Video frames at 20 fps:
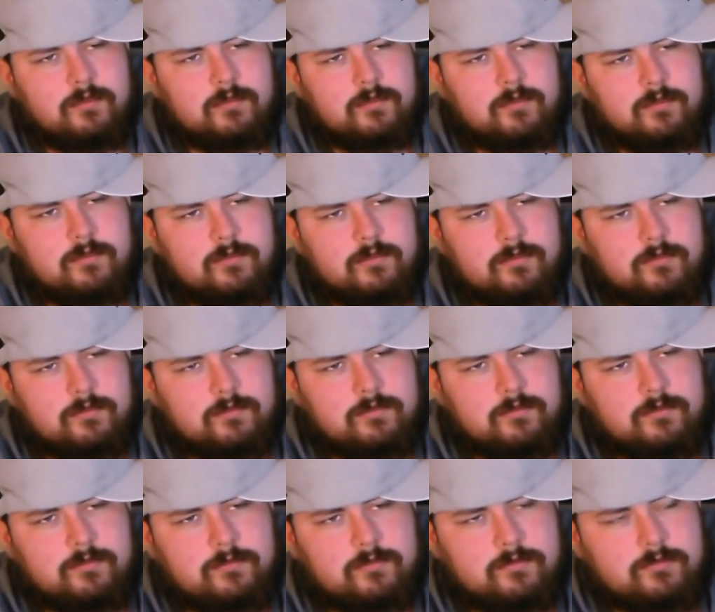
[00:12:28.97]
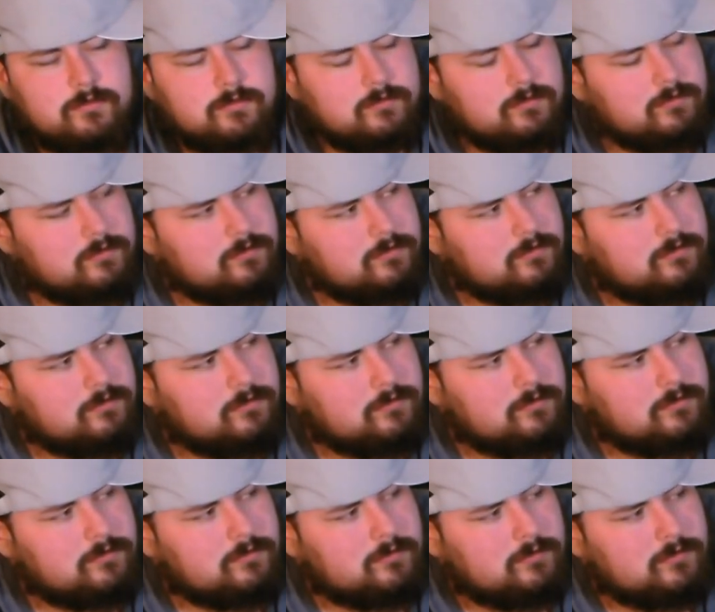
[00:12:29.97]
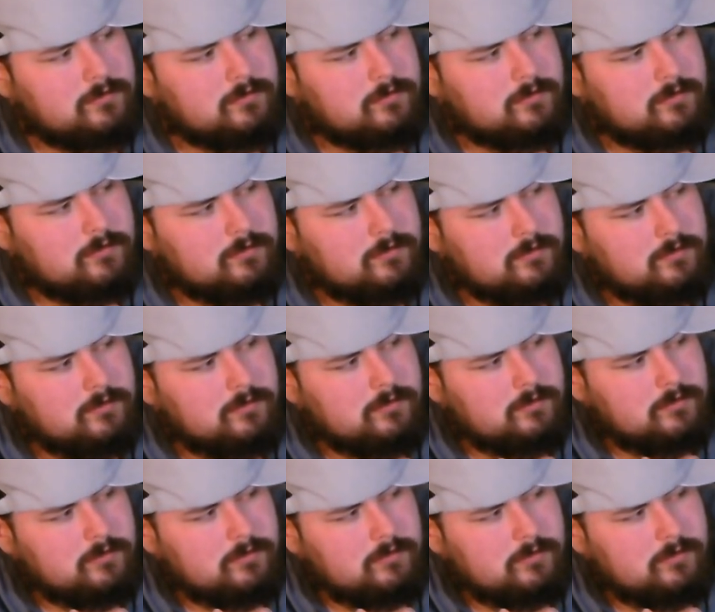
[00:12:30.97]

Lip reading: (not speaking)